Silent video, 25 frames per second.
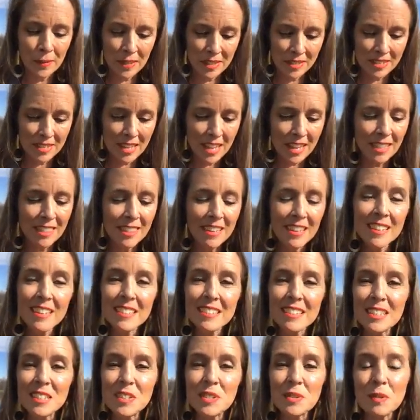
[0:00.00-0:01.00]
And take
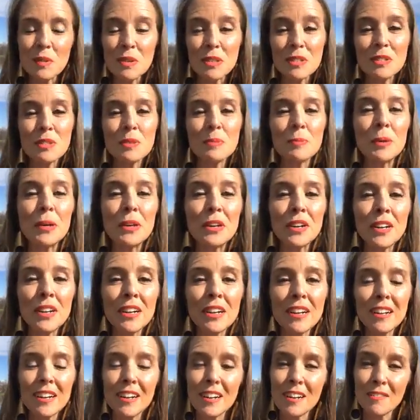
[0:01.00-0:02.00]
these into a
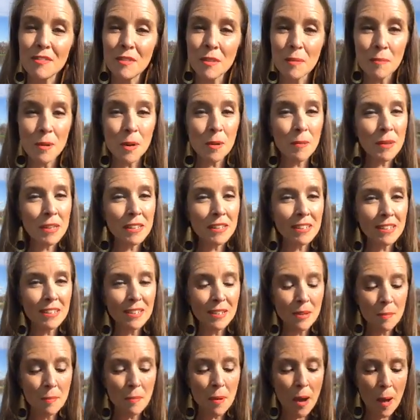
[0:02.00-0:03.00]
spur of the moment
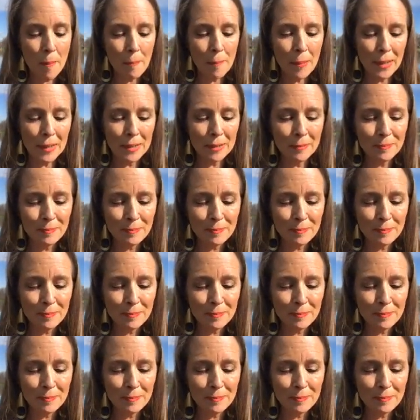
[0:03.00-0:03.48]
pop.